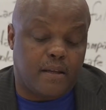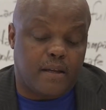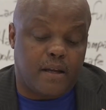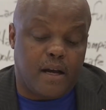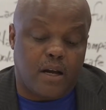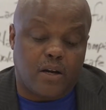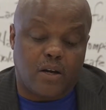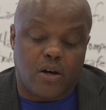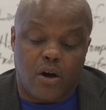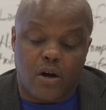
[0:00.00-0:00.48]

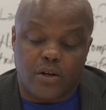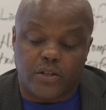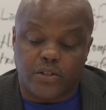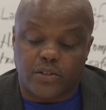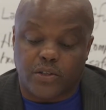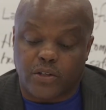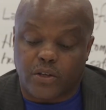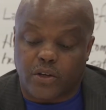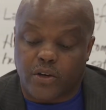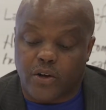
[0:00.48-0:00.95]
I
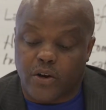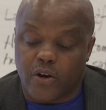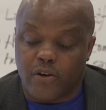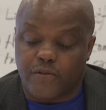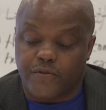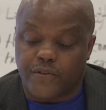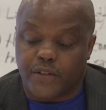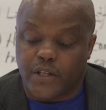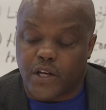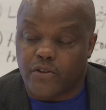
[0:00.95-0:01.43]
called the
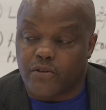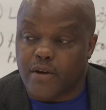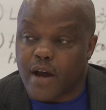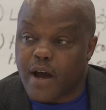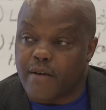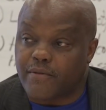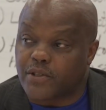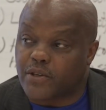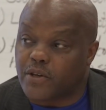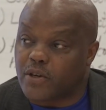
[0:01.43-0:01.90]
girlfriend, the
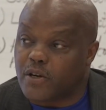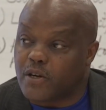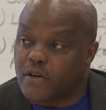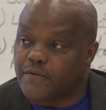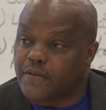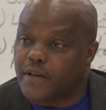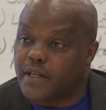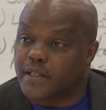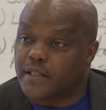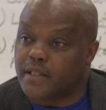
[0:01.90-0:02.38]
driver's
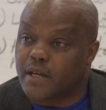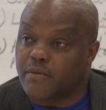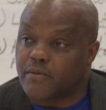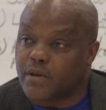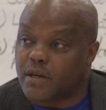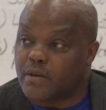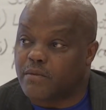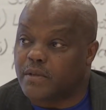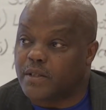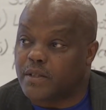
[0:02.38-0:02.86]
girlfriend, and said,
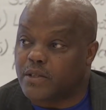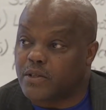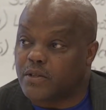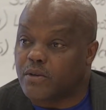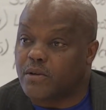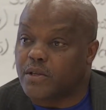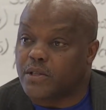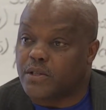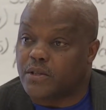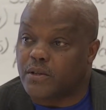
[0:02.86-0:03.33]
well, when
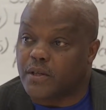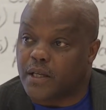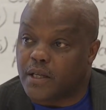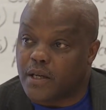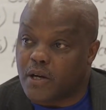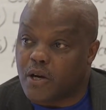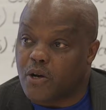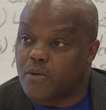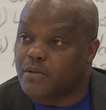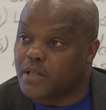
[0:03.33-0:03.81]
so-and-so get
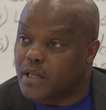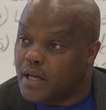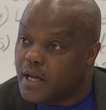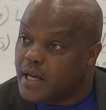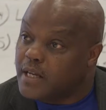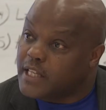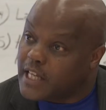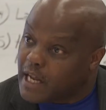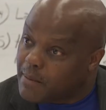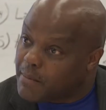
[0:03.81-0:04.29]
home,
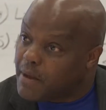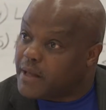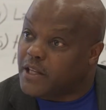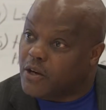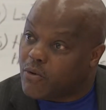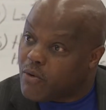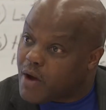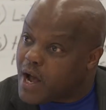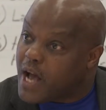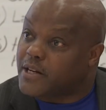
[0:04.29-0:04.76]
tell them at
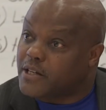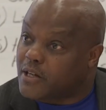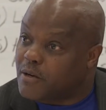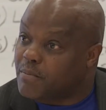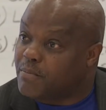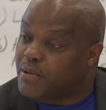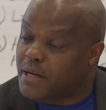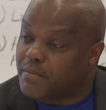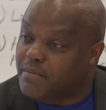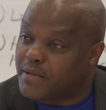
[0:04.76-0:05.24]
the garage,
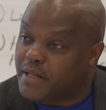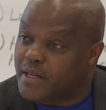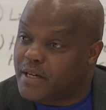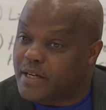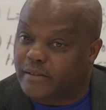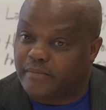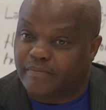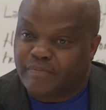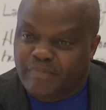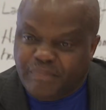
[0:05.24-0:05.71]
come pick me
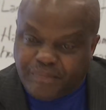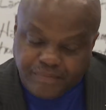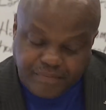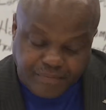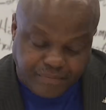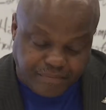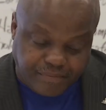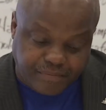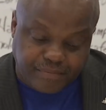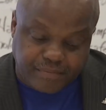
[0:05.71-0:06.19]
up.
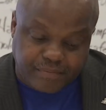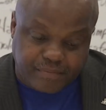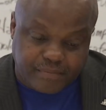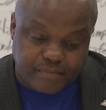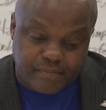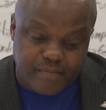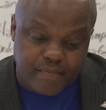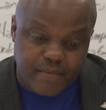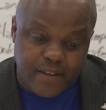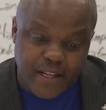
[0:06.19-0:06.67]

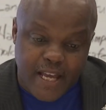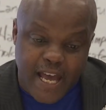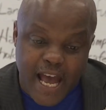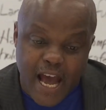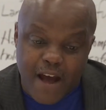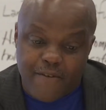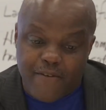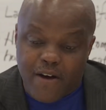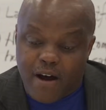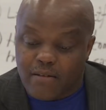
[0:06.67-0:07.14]

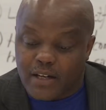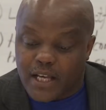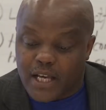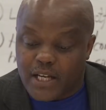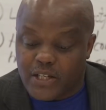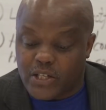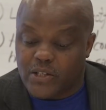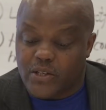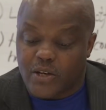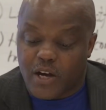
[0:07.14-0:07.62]
Half hour
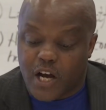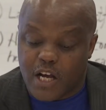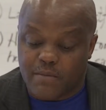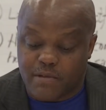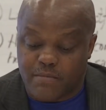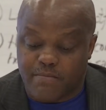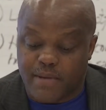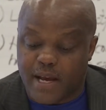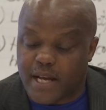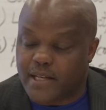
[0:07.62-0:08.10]
later, she calls
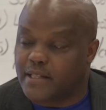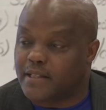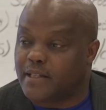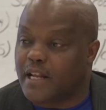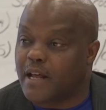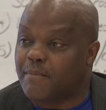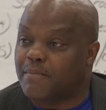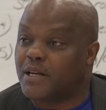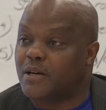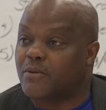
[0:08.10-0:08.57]
me back. She
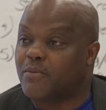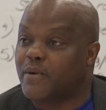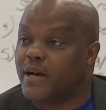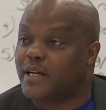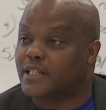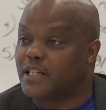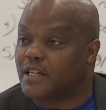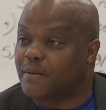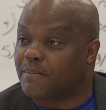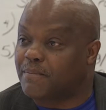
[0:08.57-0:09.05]
said, they've been
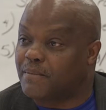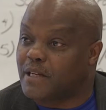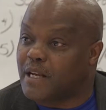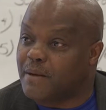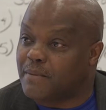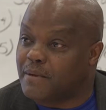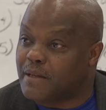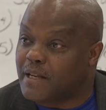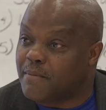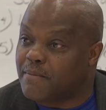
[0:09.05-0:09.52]
arrested.
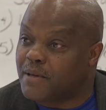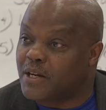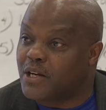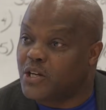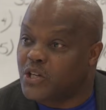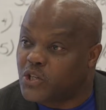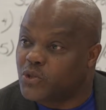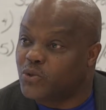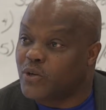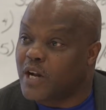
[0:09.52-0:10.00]
They've been
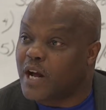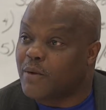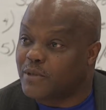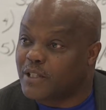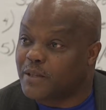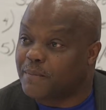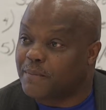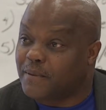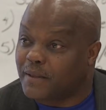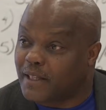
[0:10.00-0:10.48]
in a shootout
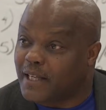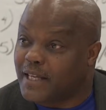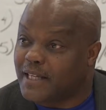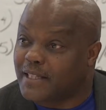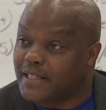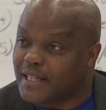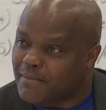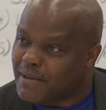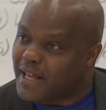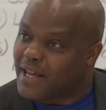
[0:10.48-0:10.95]
with the
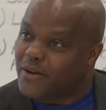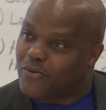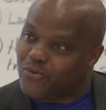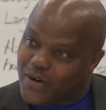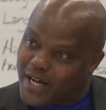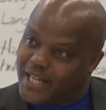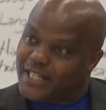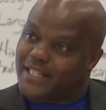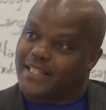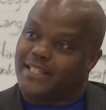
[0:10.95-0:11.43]
police. I'm like,
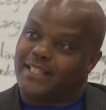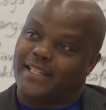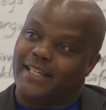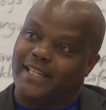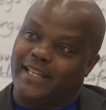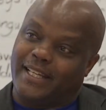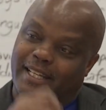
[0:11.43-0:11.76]
what?